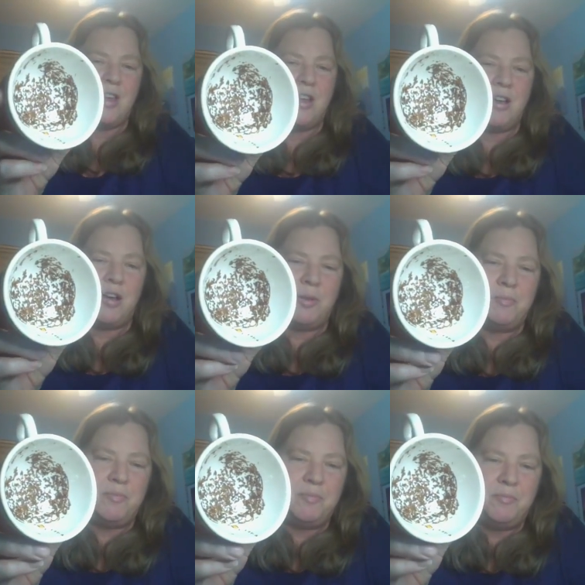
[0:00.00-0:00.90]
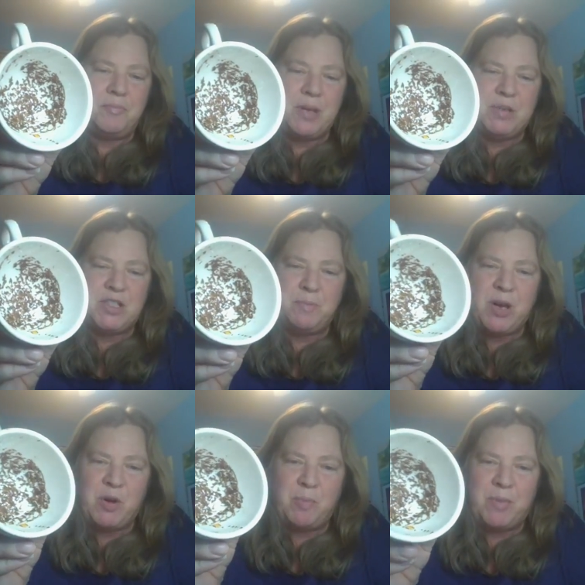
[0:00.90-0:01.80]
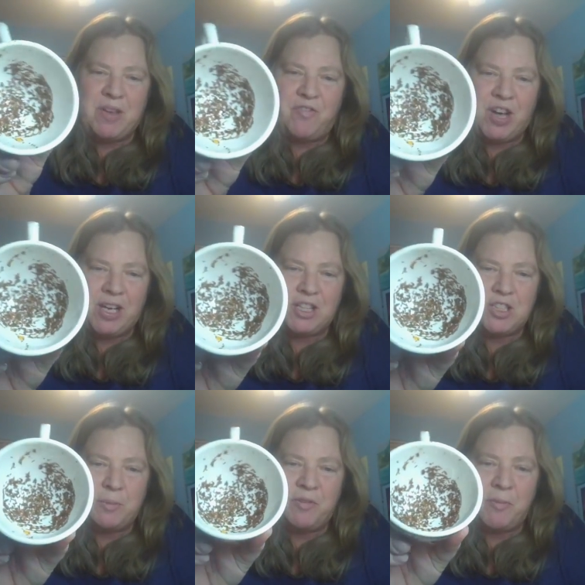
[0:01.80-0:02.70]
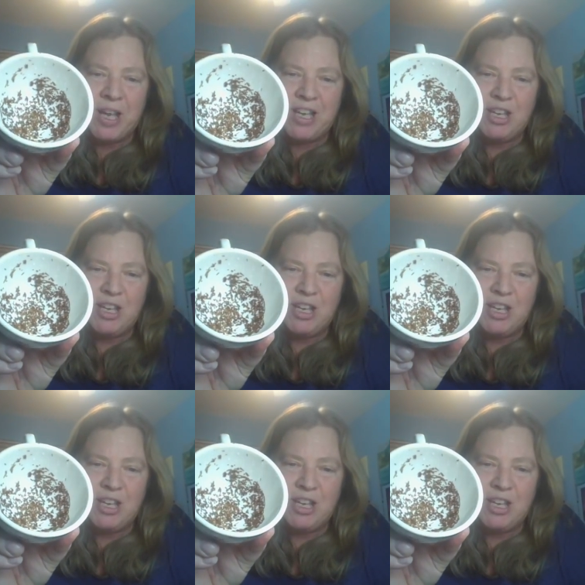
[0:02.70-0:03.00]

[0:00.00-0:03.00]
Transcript: Um, maybe it's about me fighting some of my